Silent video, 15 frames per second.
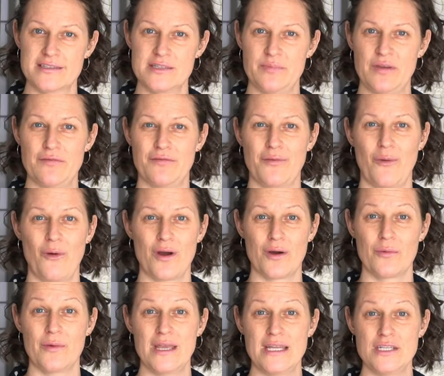before
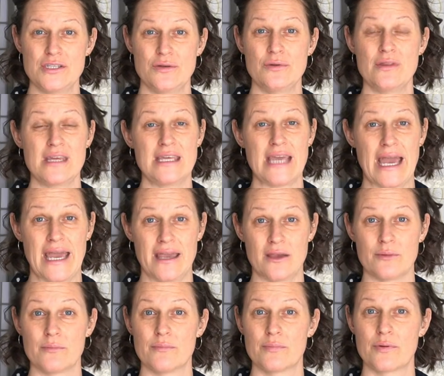we do the Yang
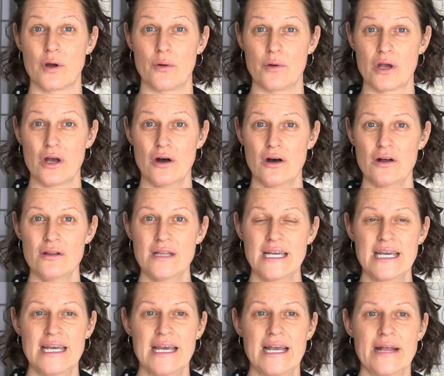protocol,
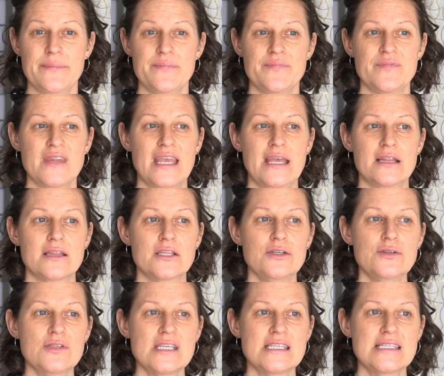it
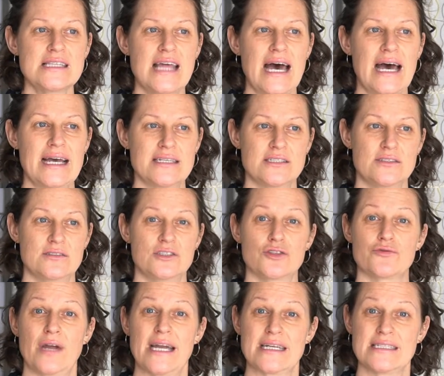loses that
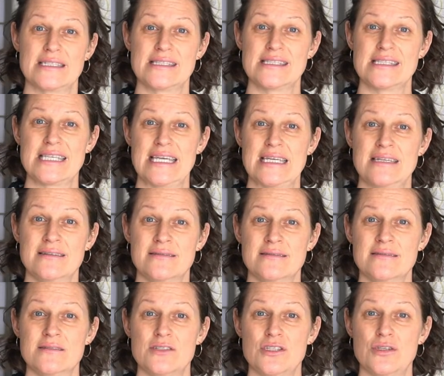direct skin
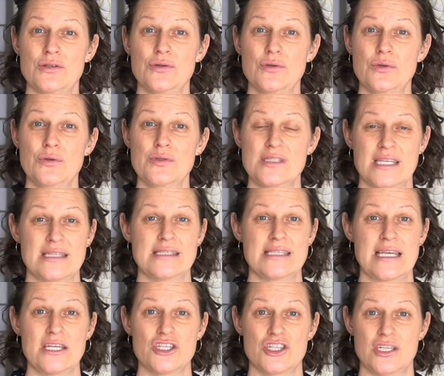to
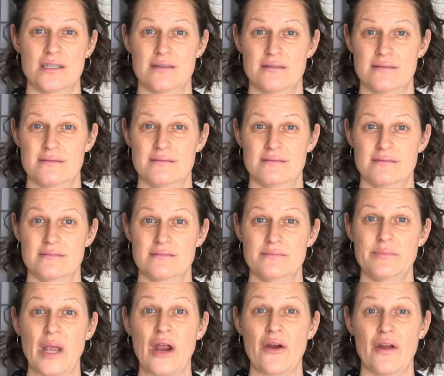sensation
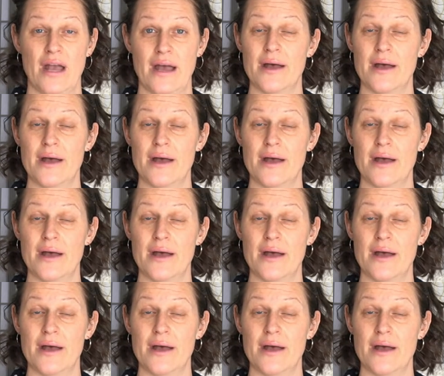with